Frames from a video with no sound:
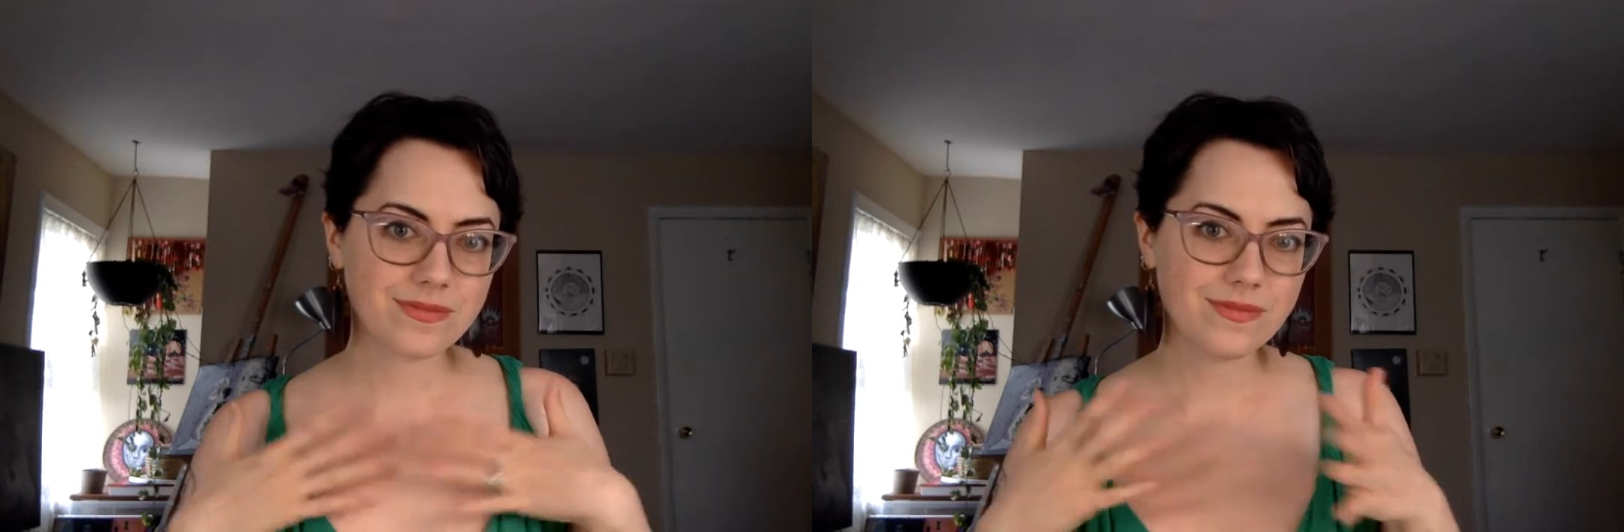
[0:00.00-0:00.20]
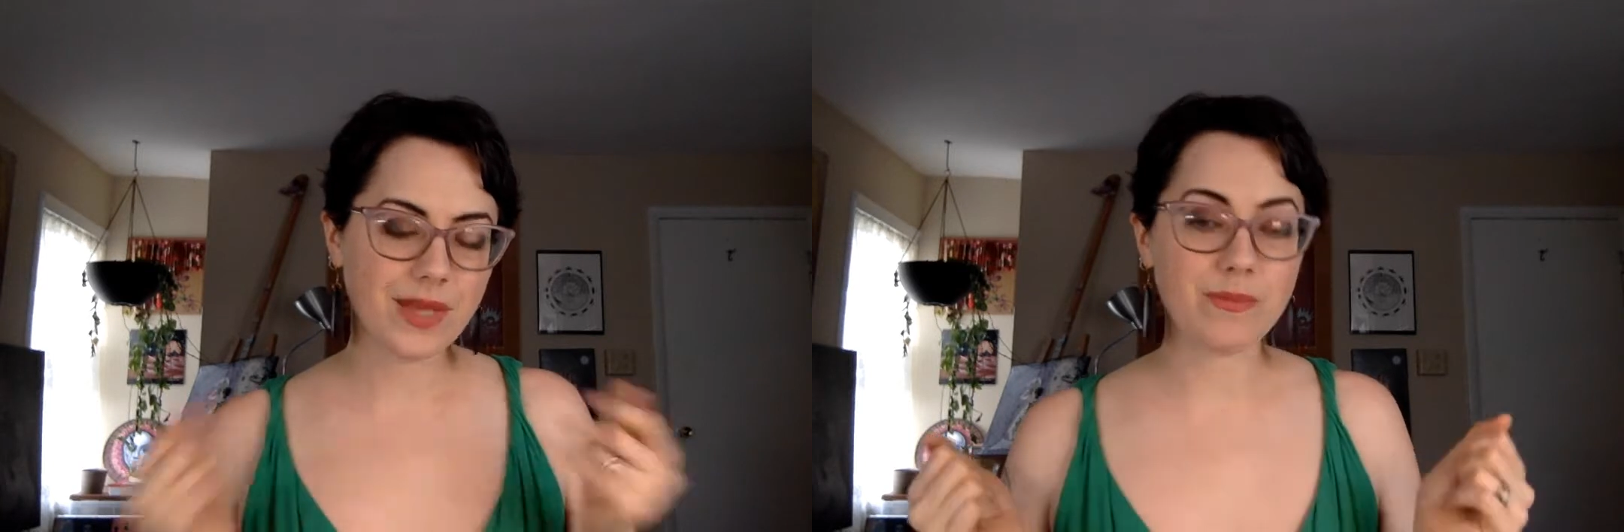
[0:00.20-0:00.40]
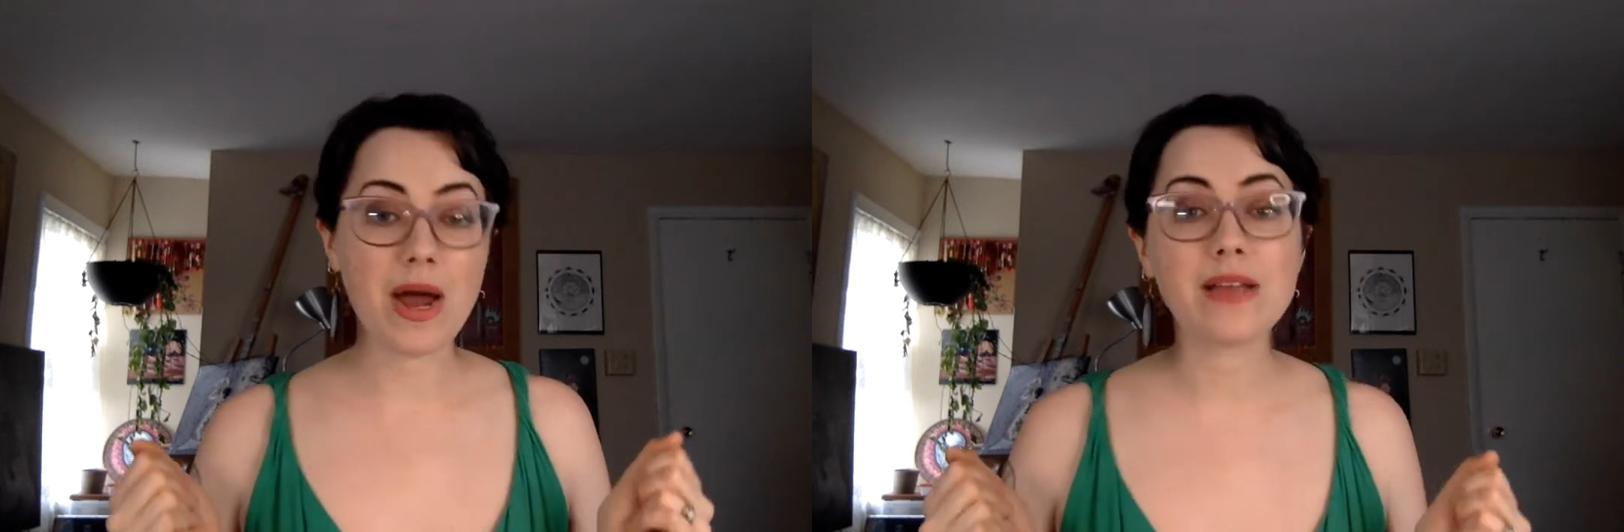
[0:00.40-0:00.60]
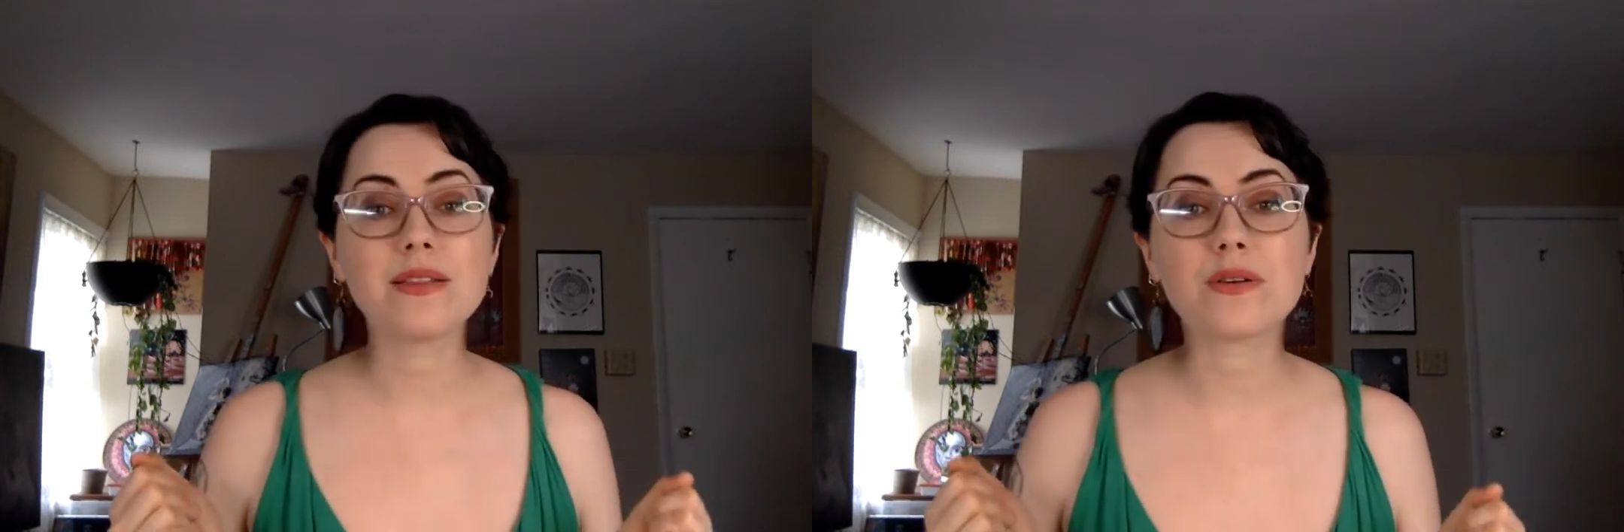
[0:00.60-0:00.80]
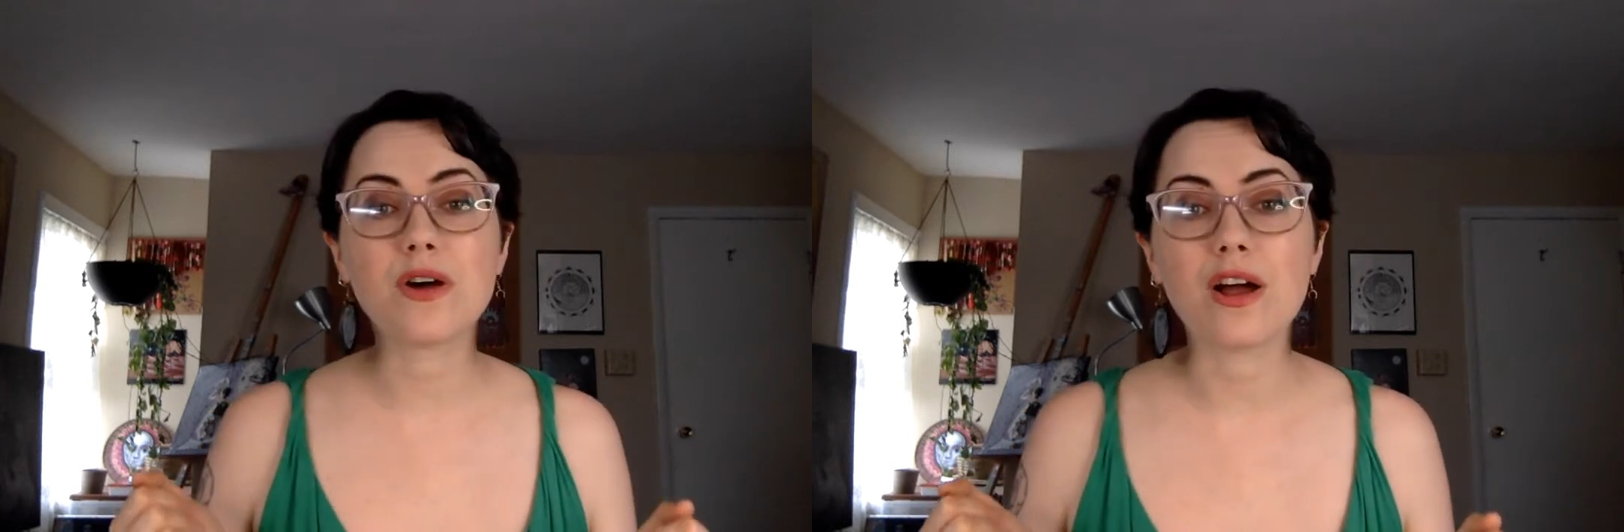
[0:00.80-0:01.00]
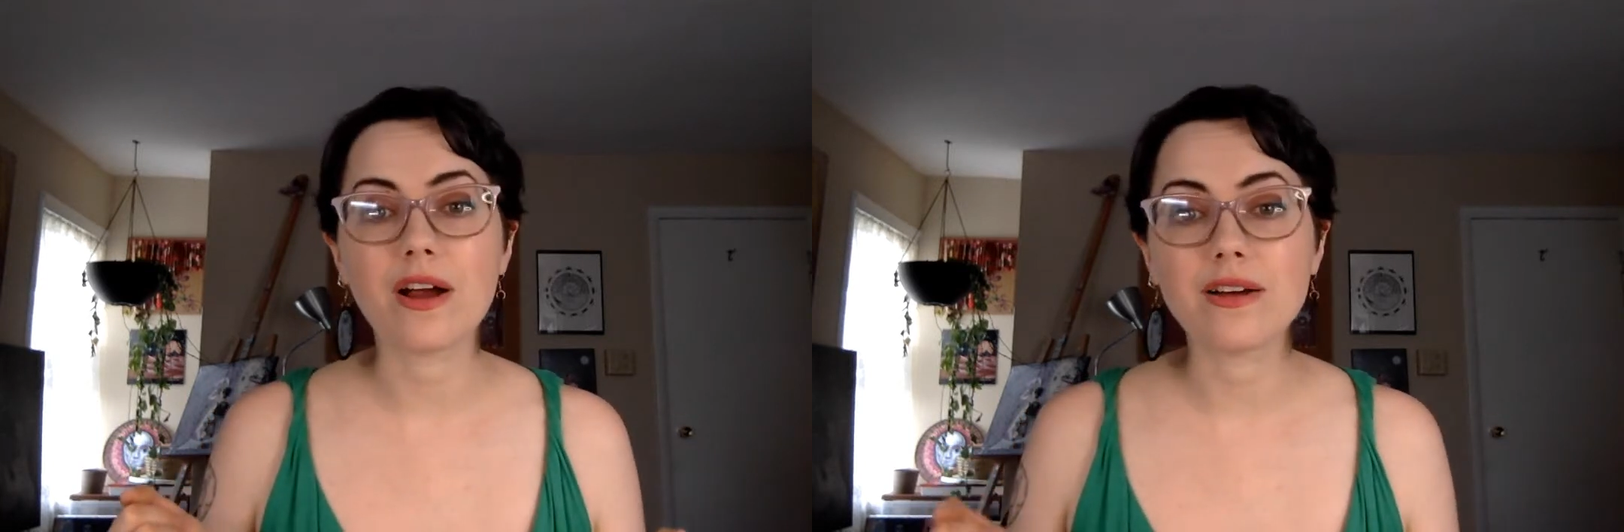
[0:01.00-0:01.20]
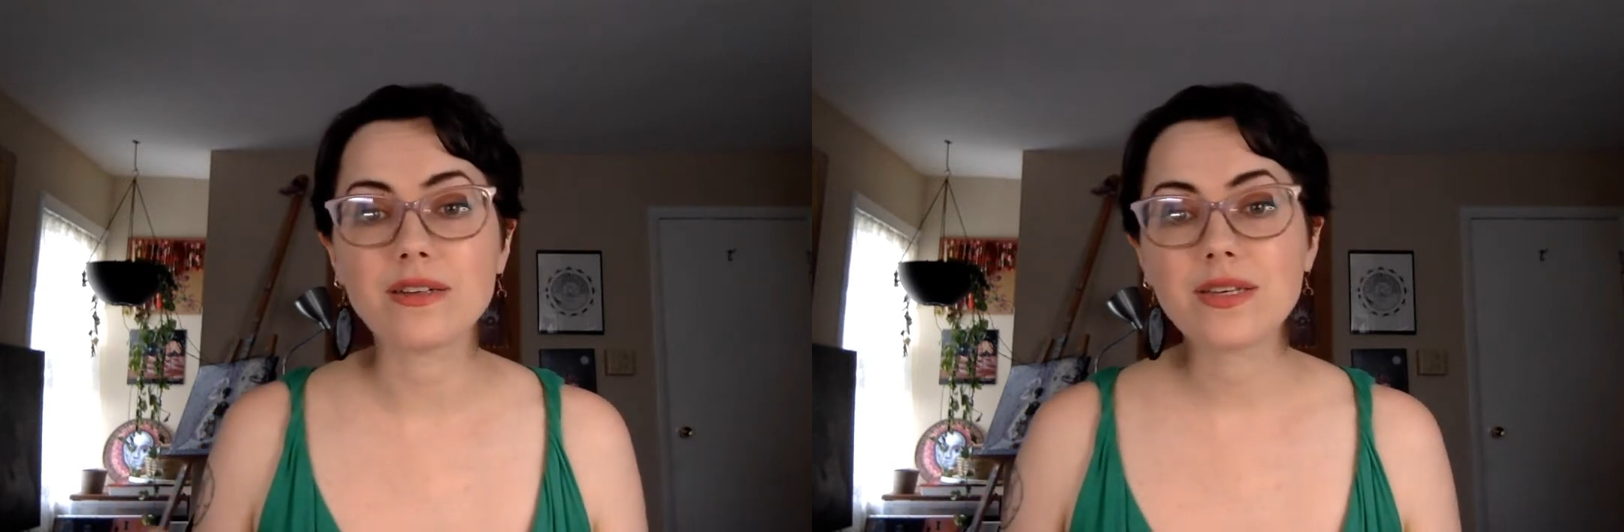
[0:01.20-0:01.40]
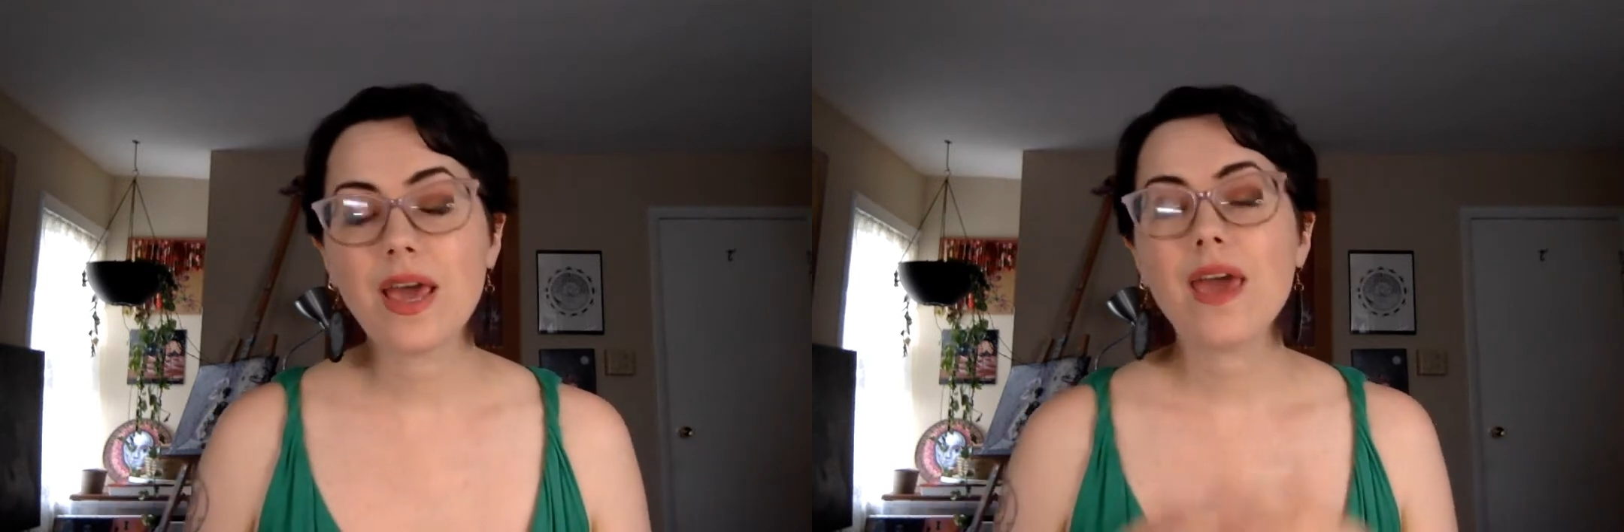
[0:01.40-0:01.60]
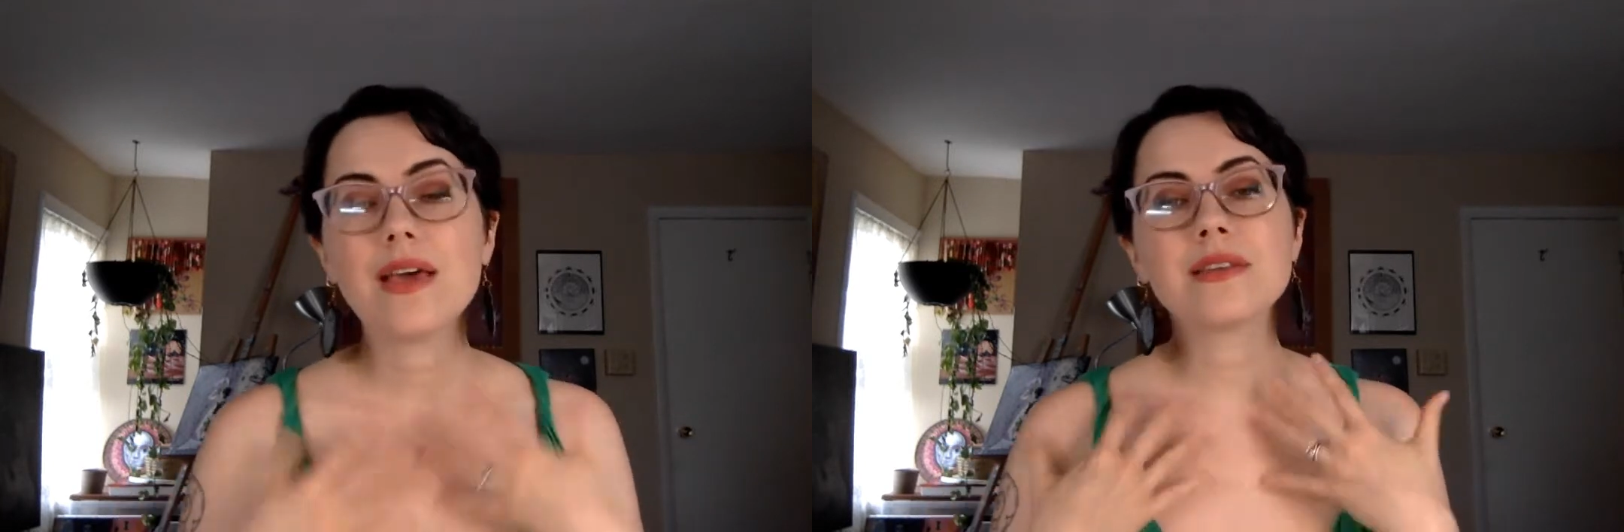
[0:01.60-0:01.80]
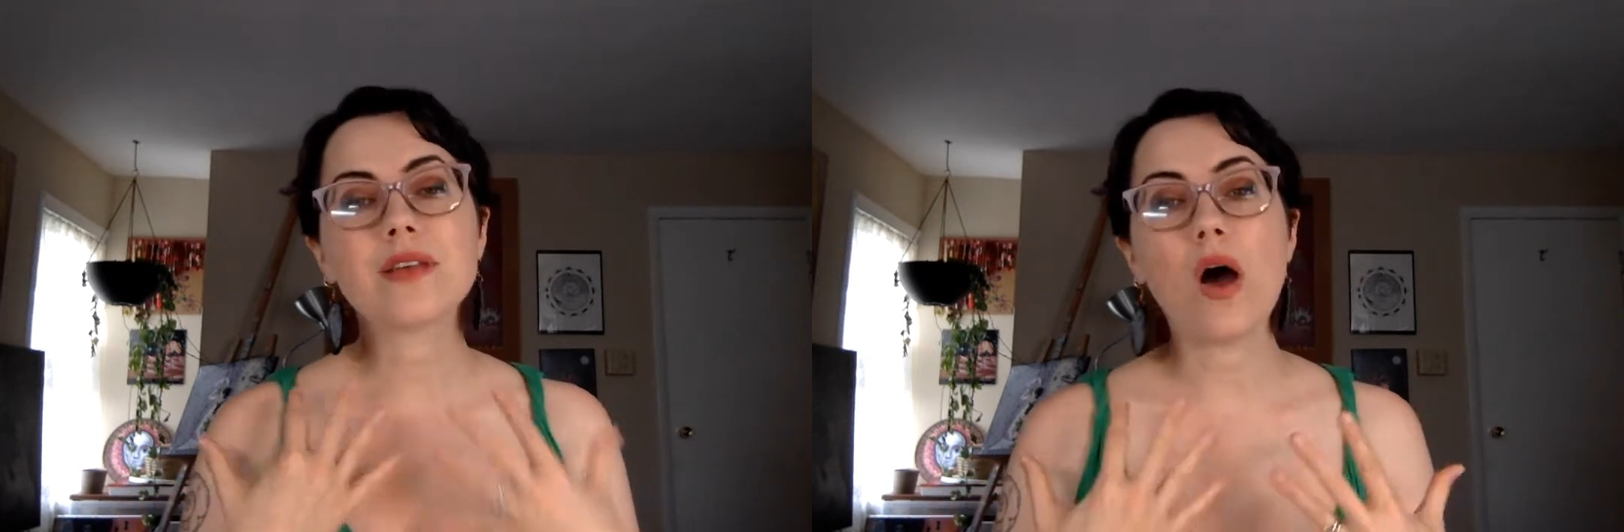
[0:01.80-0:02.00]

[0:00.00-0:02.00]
in my little heart, is